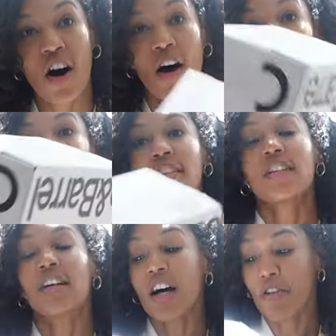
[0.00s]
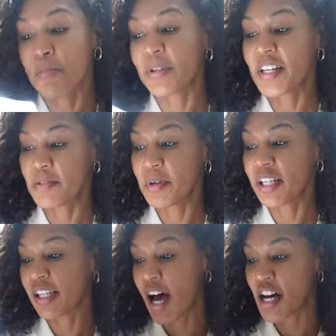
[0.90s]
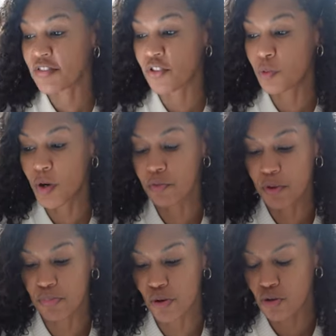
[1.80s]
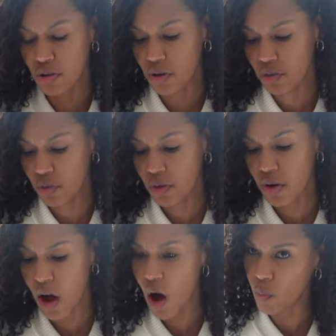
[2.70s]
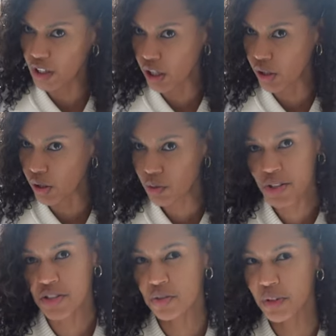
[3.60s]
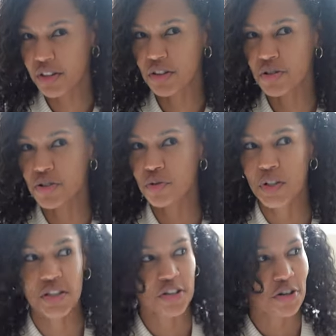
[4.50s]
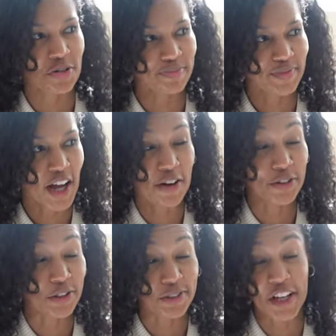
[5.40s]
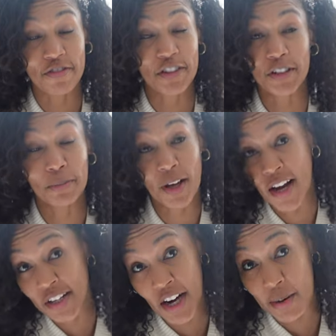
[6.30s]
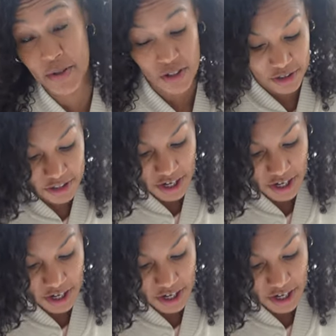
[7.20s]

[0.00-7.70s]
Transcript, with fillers: got a replacement glass for the one we broke a week ago. Was it a week ago or two weeks ago? I don't know. Life leads you blind. It happens all the